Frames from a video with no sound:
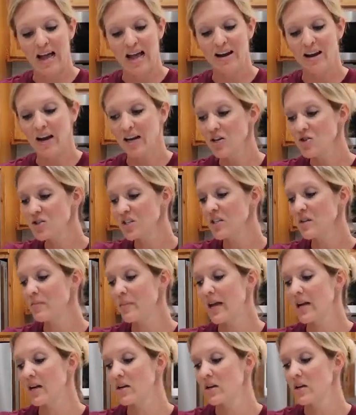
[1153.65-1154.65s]
And I usually
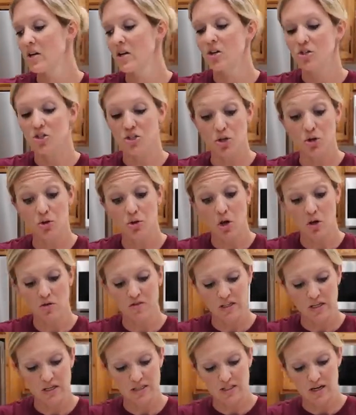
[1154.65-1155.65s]
make two
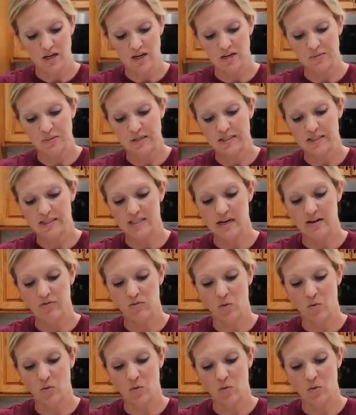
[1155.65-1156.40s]
loaves at a time instead